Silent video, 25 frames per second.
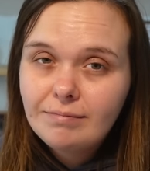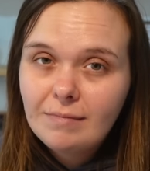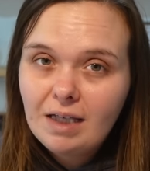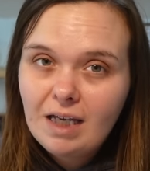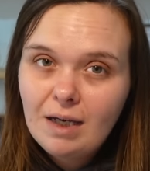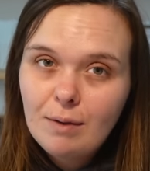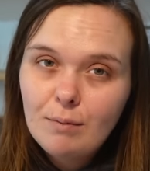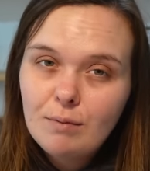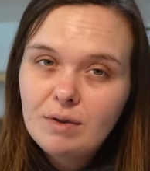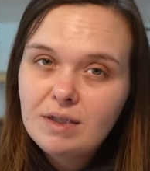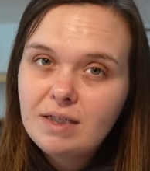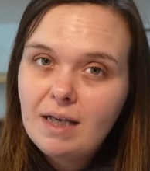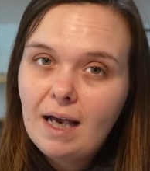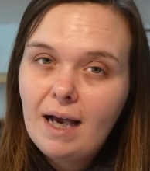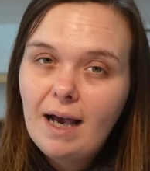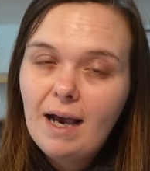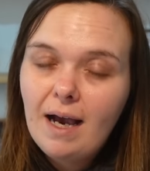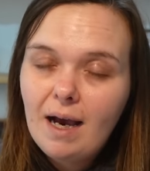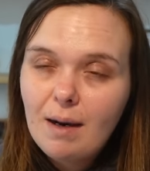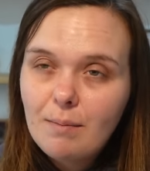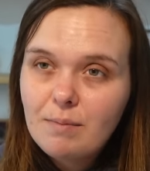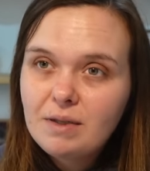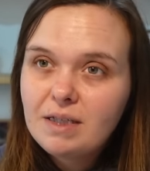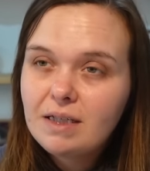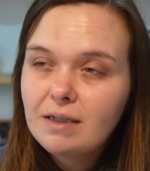It was
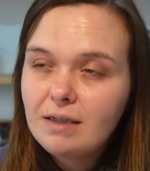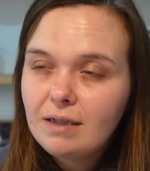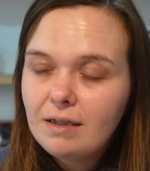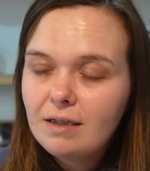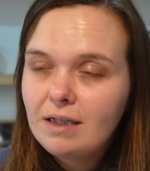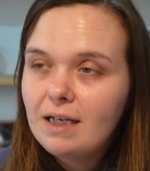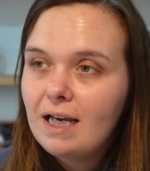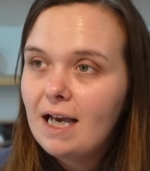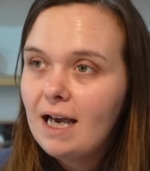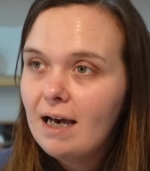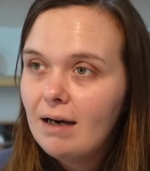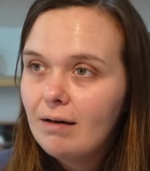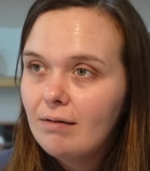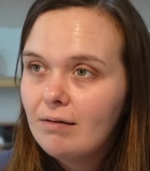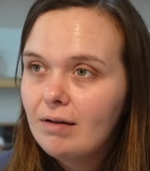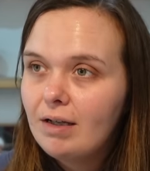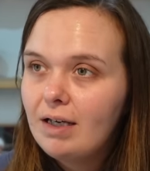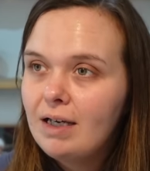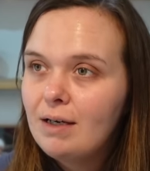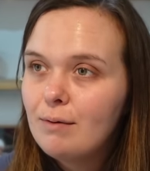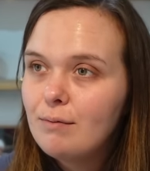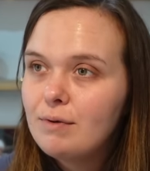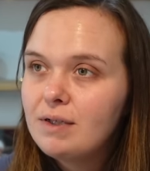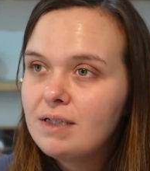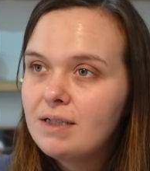absolutely hell.
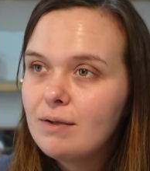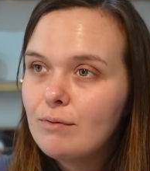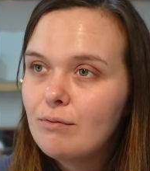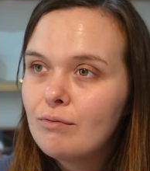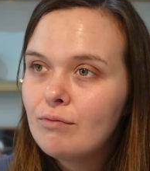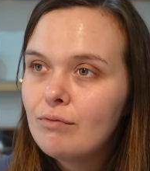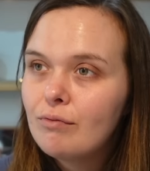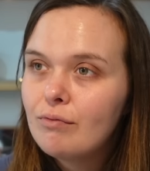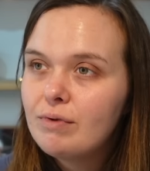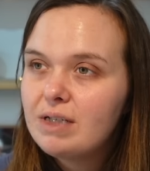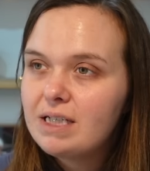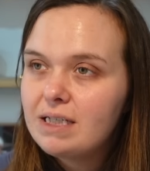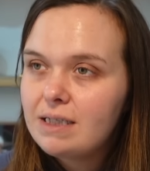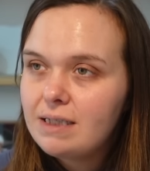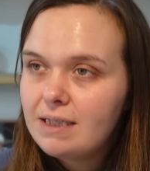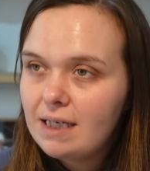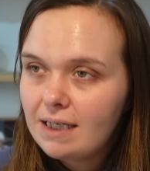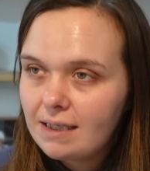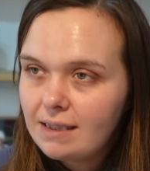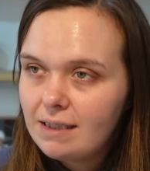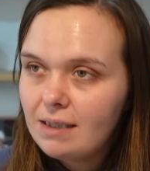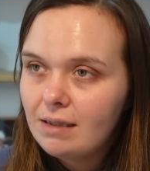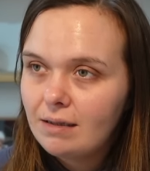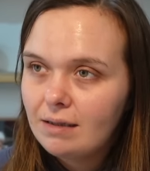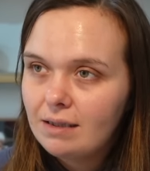It was
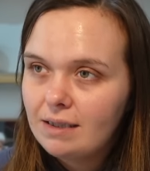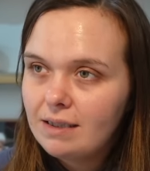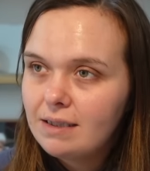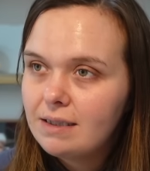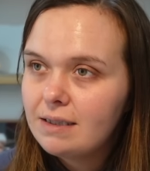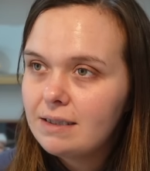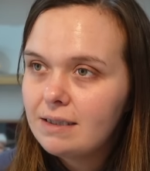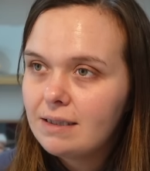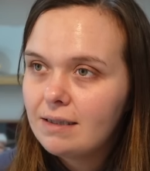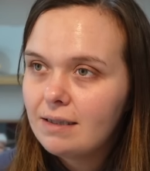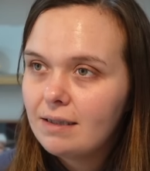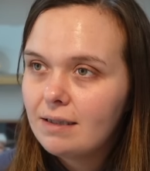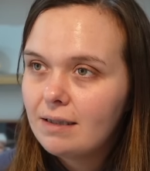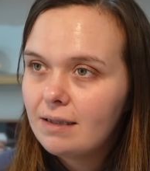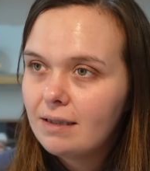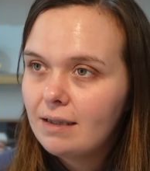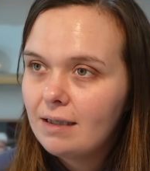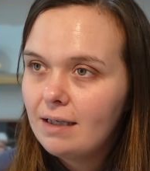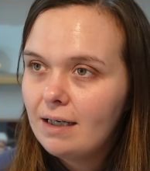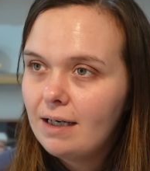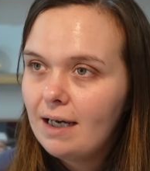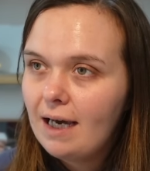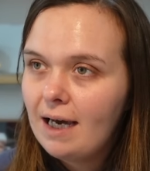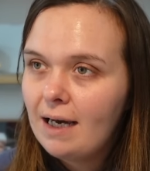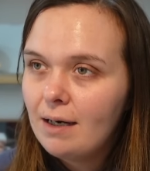ridiculous
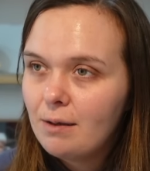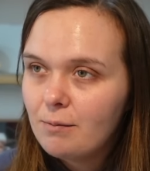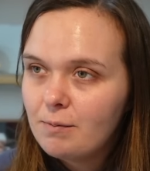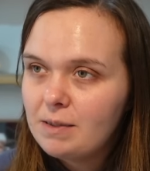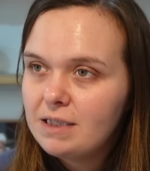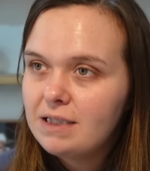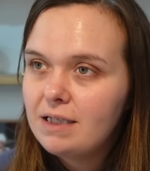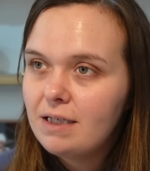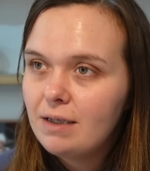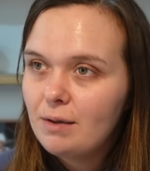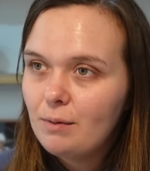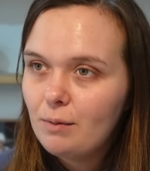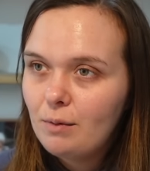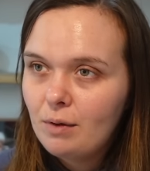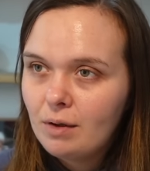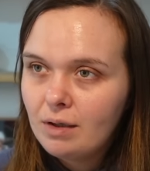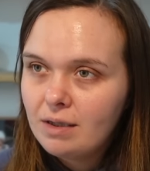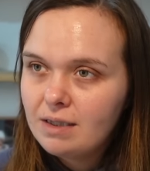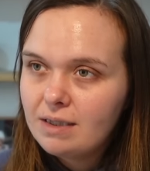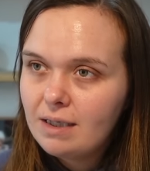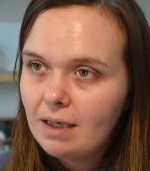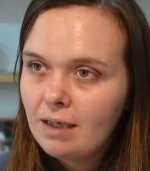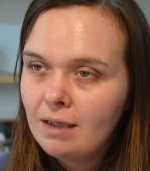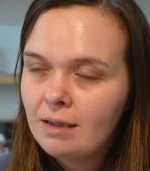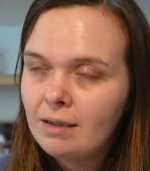how busy it
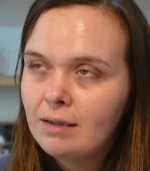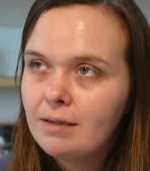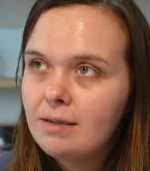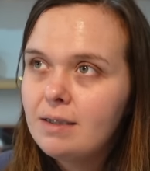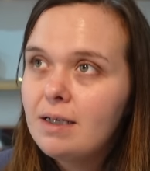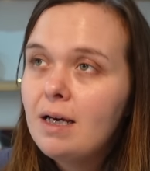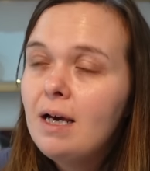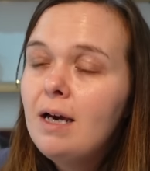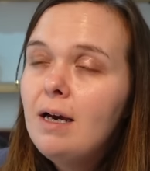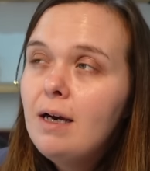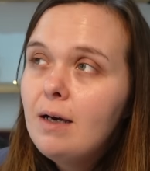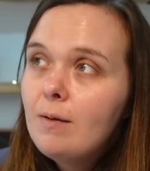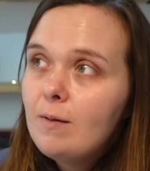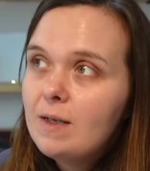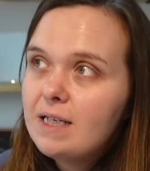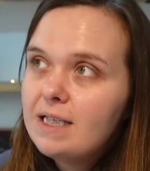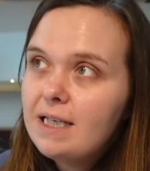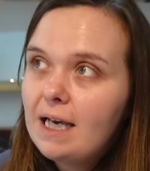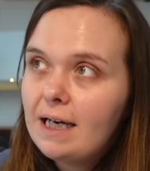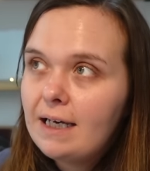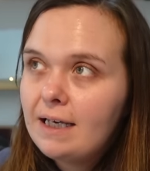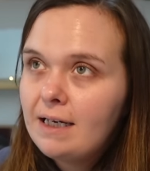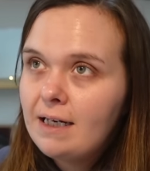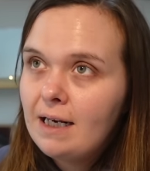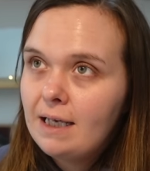was. And the
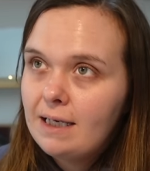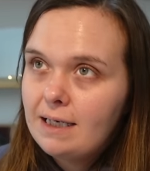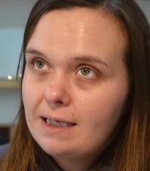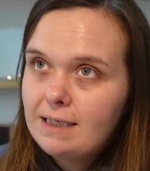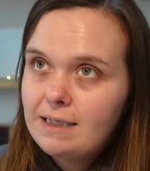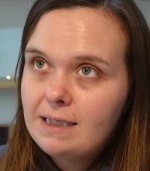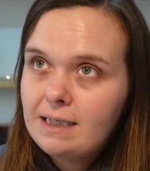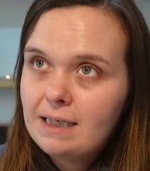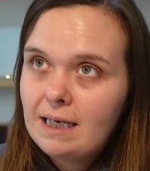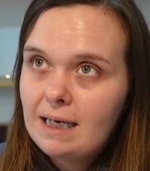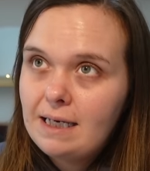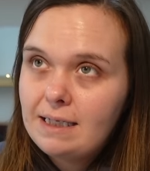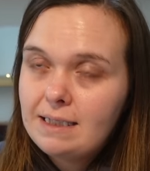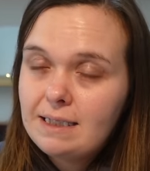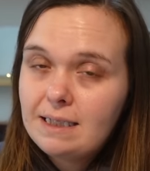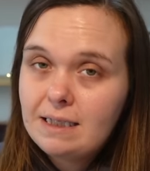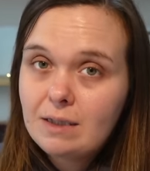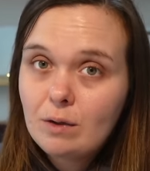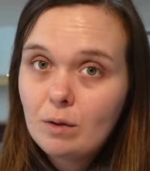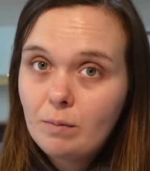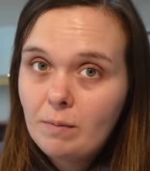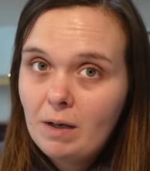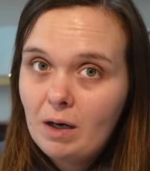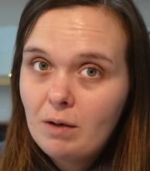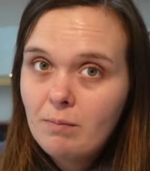second I indicated to
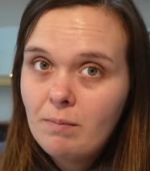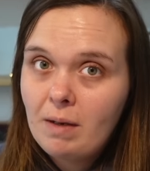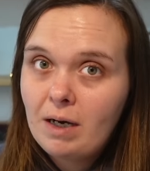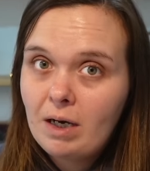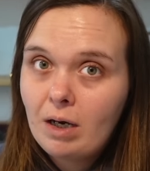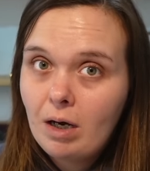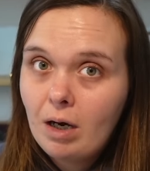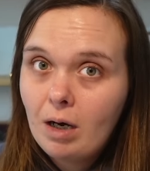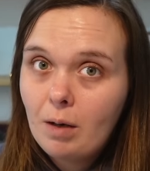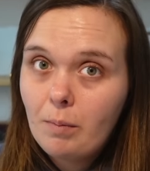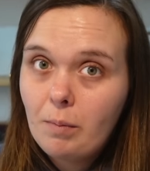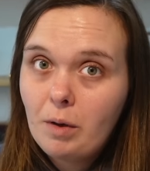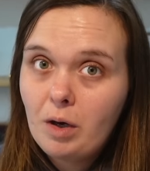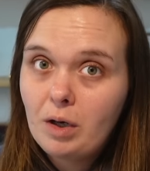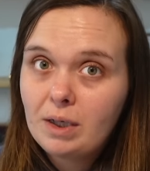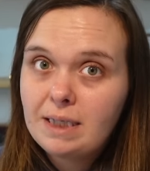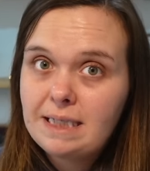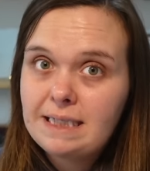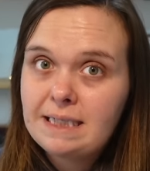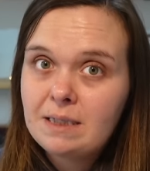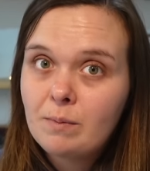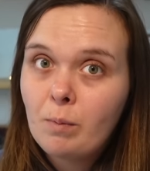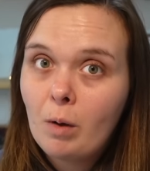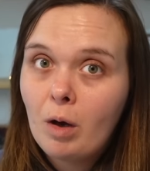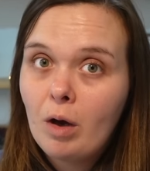come out of my car
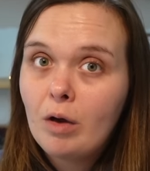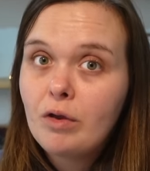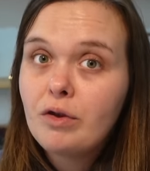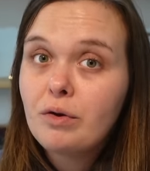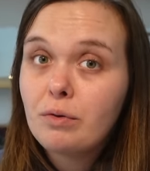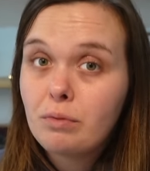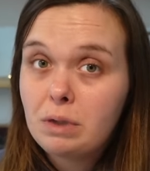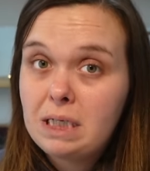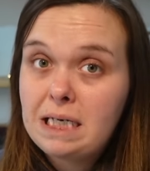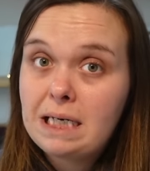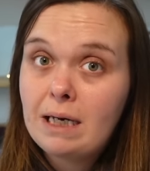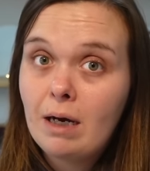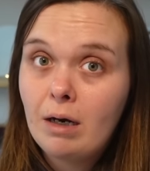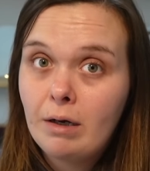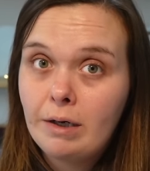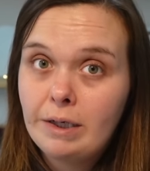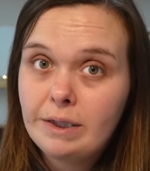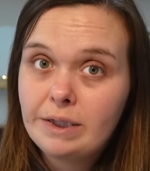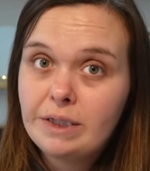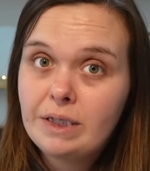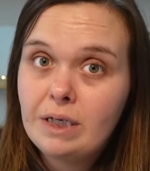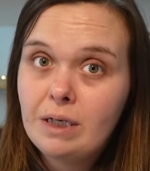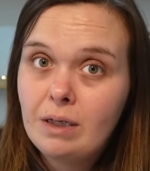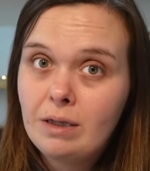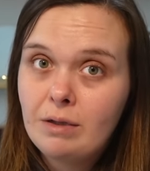parking spot, 3
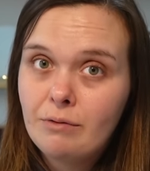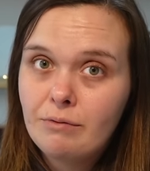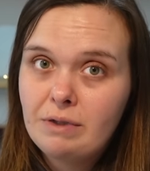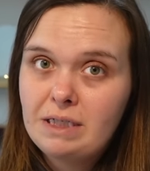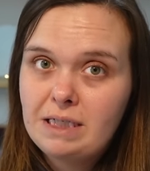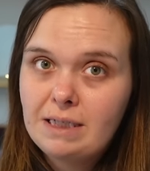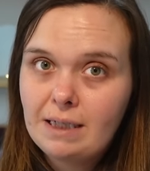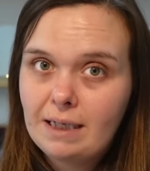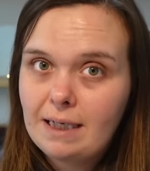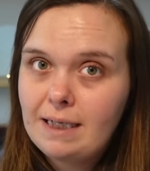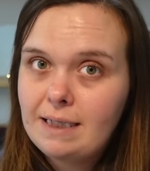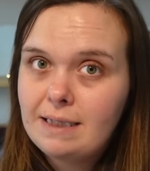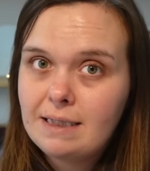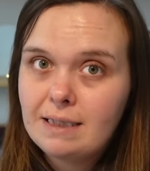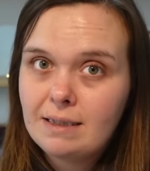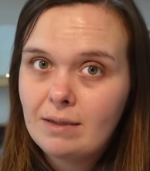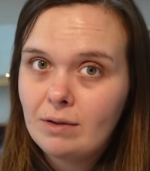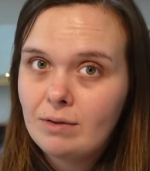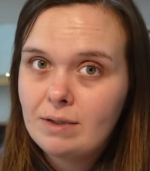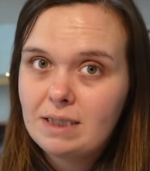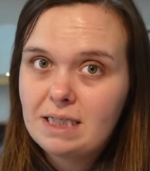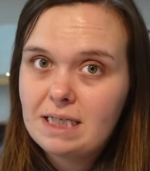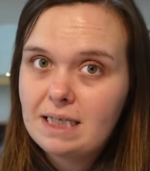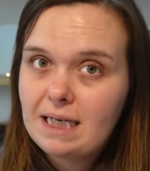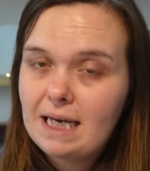cars turned their indicators
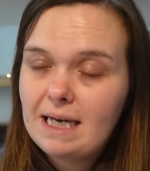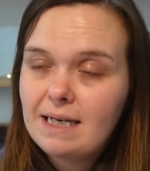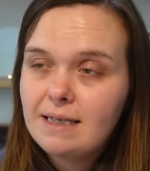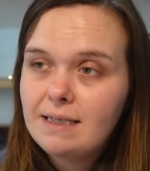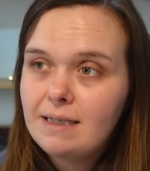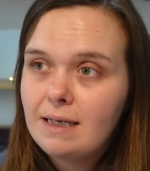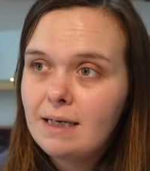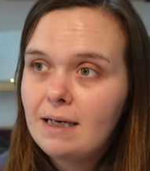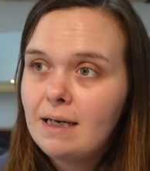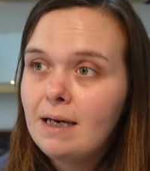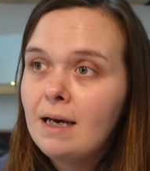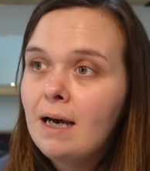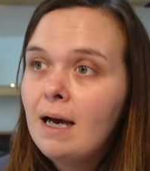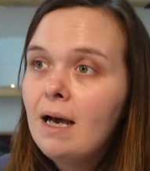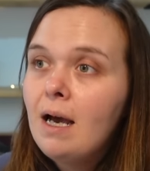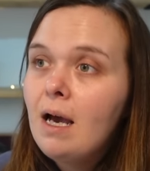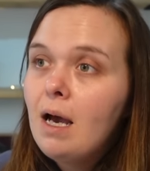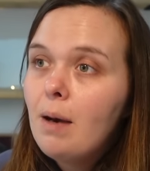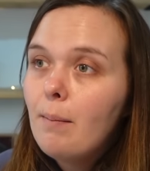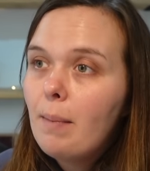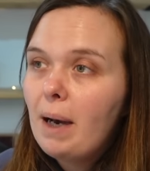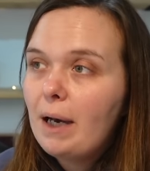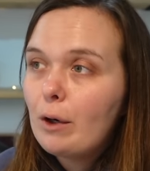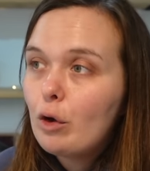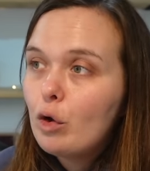on to get it,
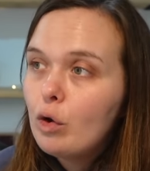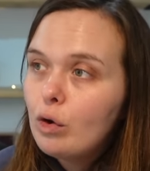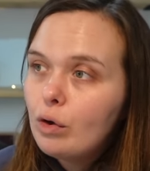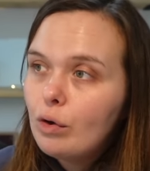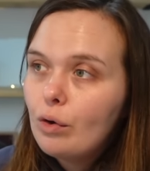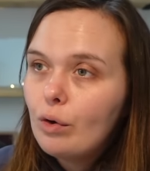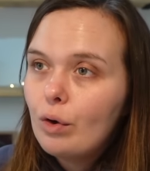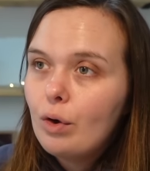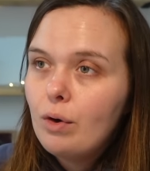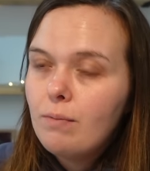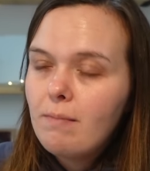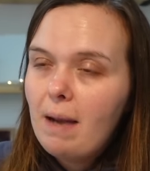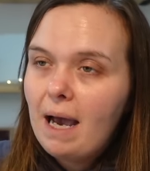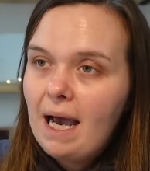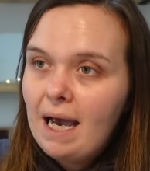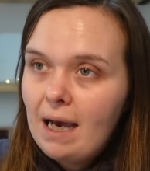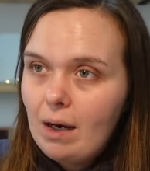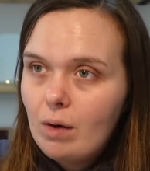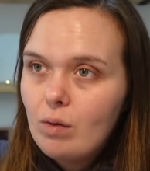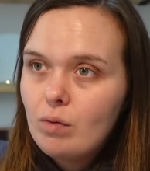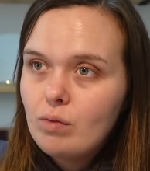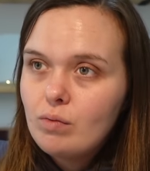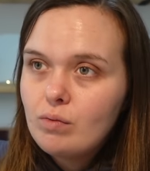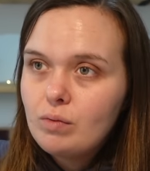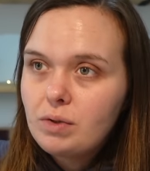but I couldn't come
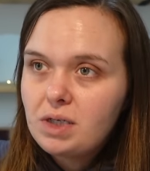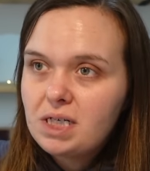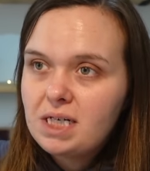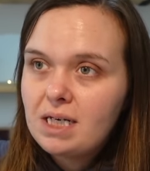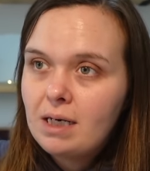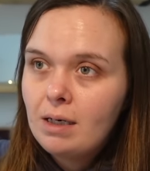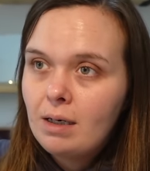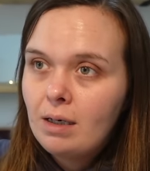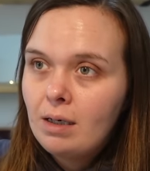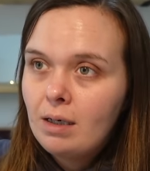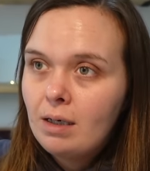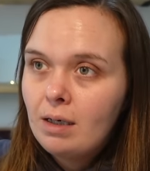out